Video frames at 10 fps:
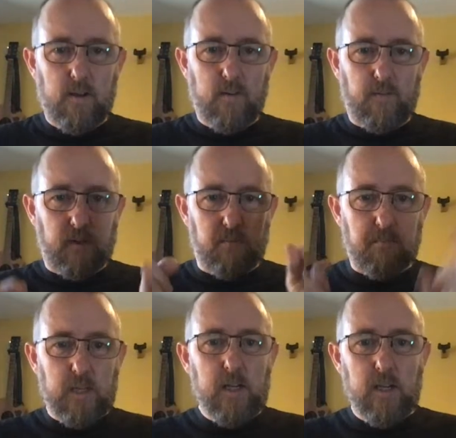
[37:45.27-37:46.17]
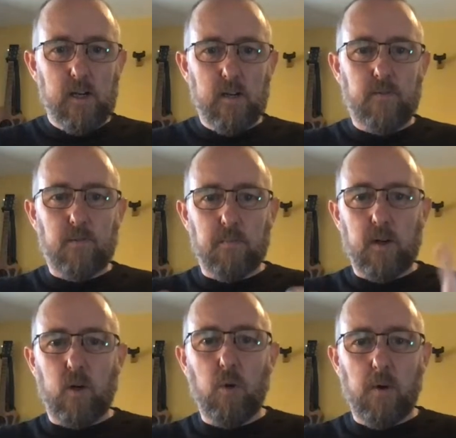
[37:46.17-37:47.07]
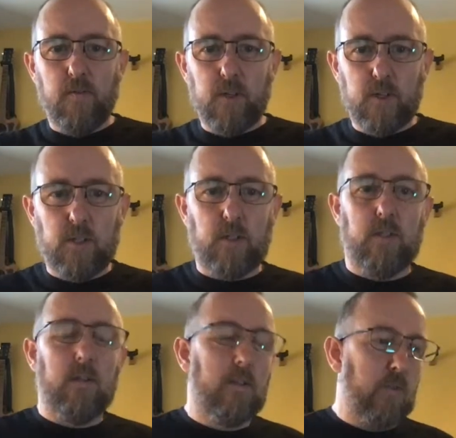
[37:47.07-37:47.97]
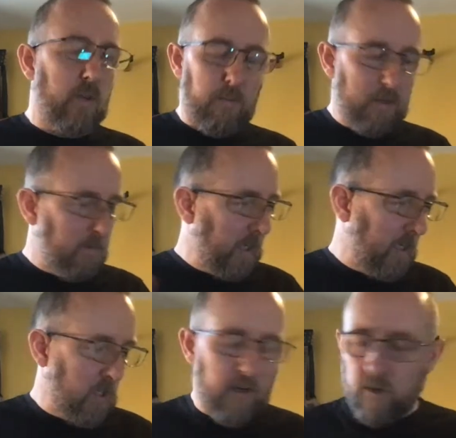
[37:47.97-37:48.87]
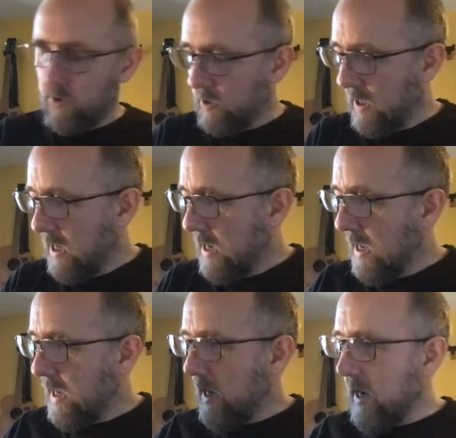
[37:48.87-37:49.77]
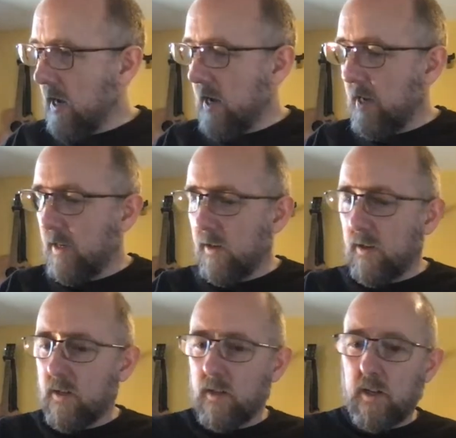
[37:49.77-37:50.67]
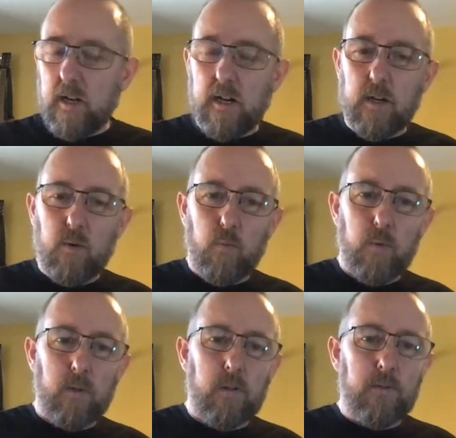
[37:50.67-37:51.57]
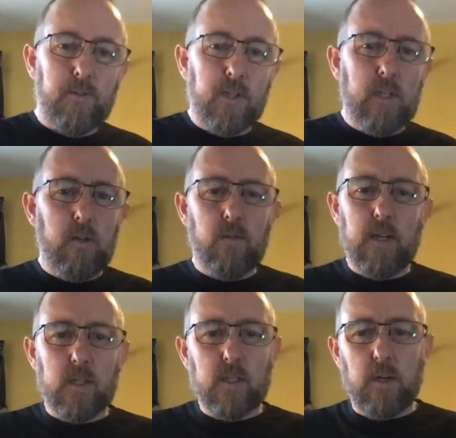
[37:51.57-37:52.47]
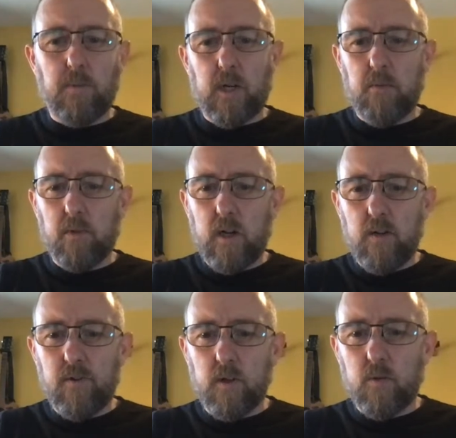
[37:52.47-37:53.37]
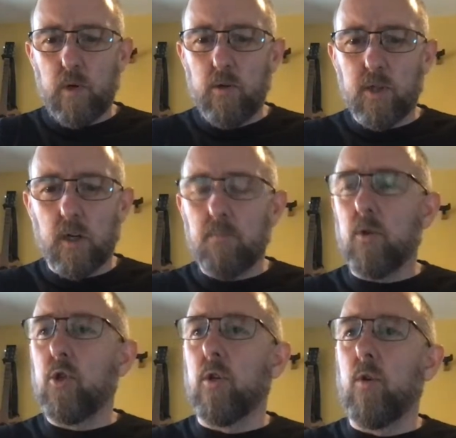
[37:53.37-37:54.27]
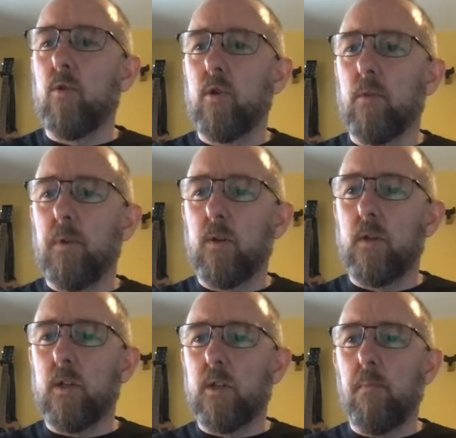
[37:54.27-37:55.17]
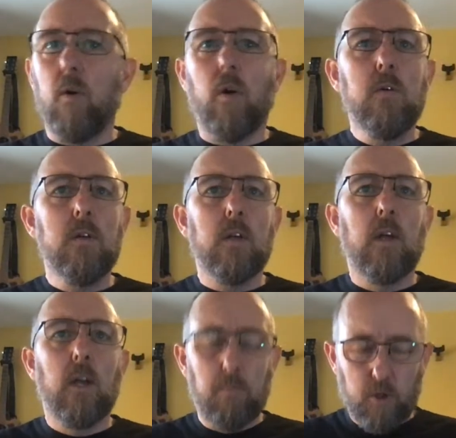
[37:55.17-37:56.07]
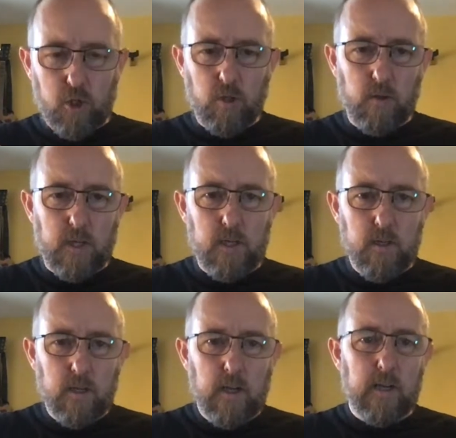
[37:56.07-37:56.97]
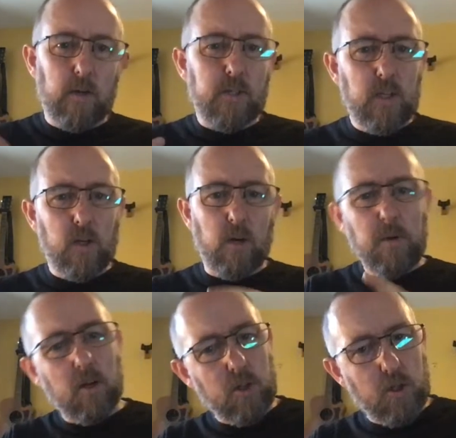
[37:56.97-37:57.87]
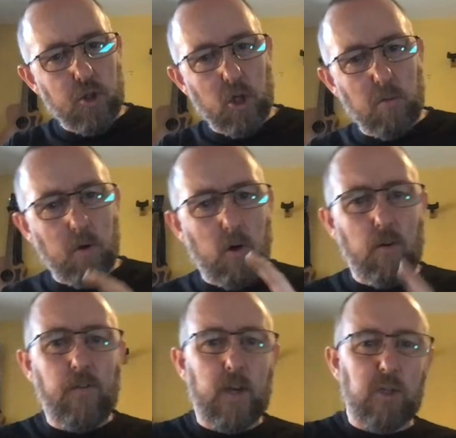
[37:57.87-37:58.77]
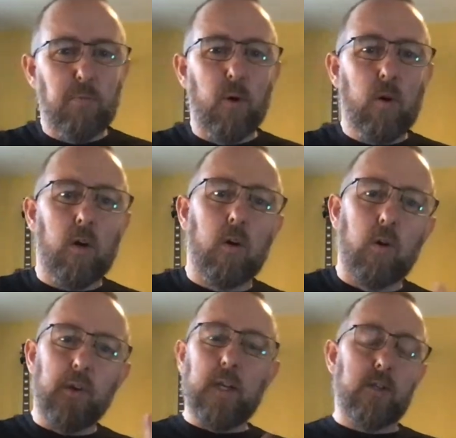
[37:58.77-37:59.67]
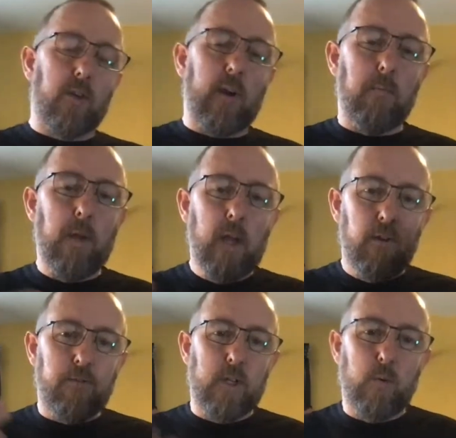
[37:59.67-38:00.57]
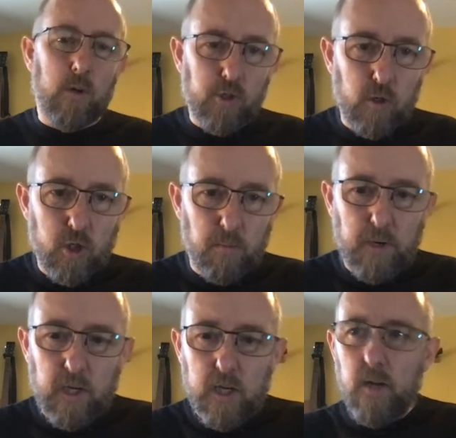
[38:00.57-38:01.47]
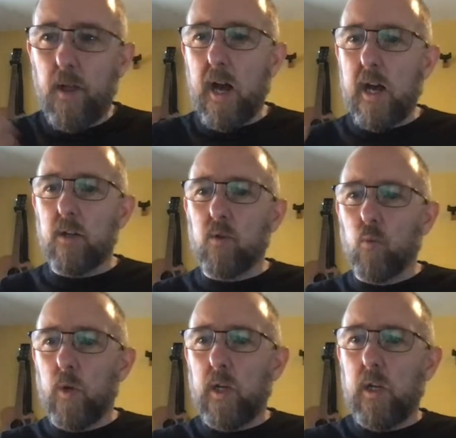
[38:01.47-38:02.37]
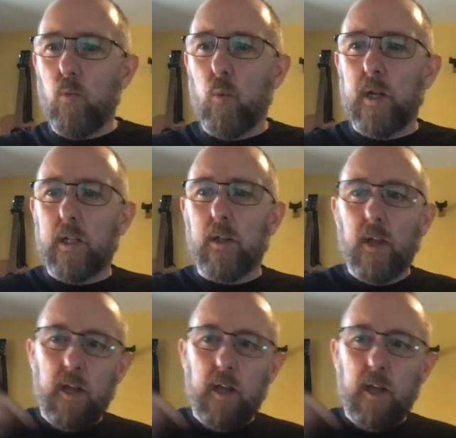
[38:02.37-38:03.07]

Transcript: from me, from my home office, surrounded by all my guitars, and I will see you next time that I'm live and on the rotor. I'm not sure who's going to be doing it tomorrow, but tune in. Now, it's either going to be on YouTube or Facebook or Instagram. Follow our social media, and we will